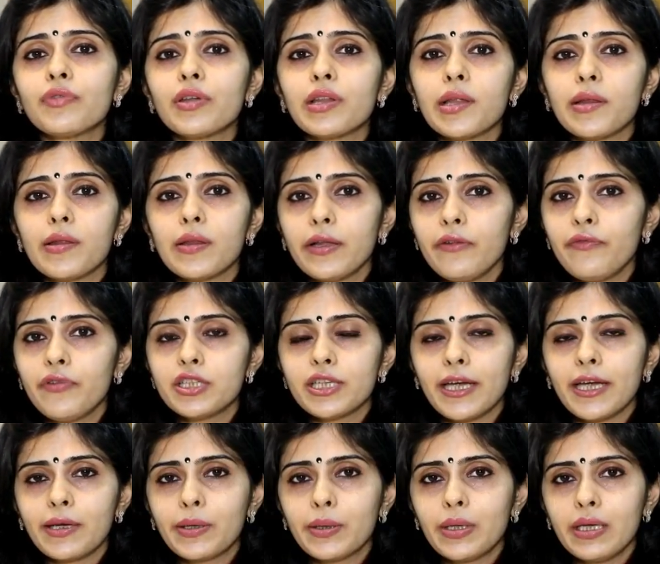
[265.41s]
us a
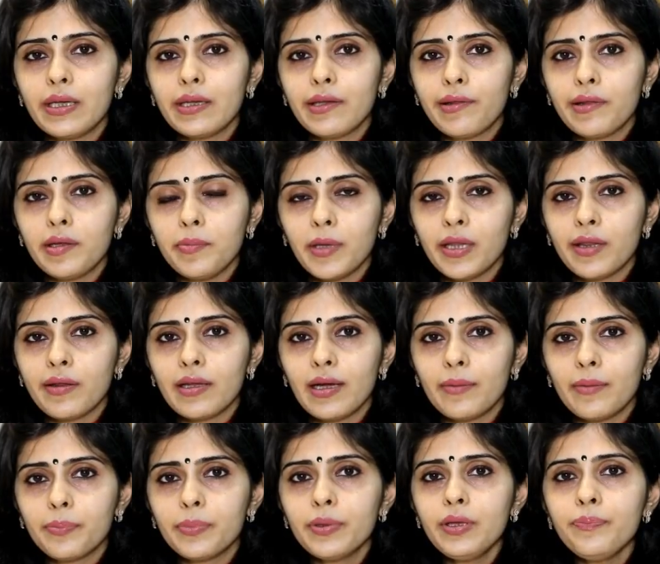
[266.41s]
self-ejaculated semen
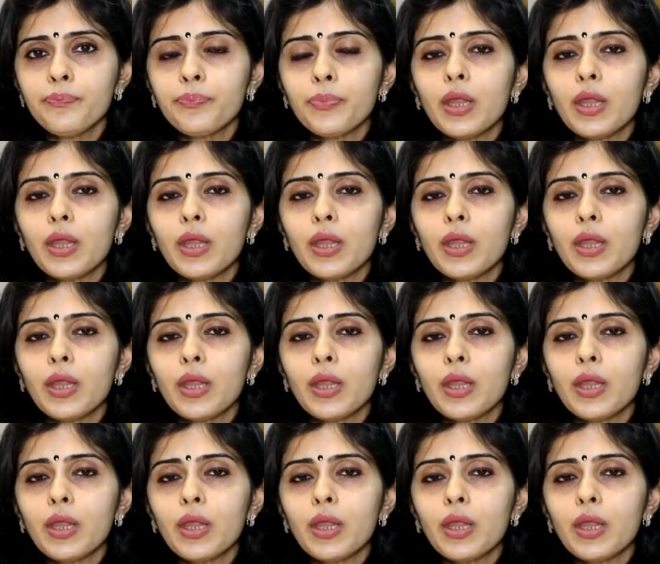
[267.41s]
sample,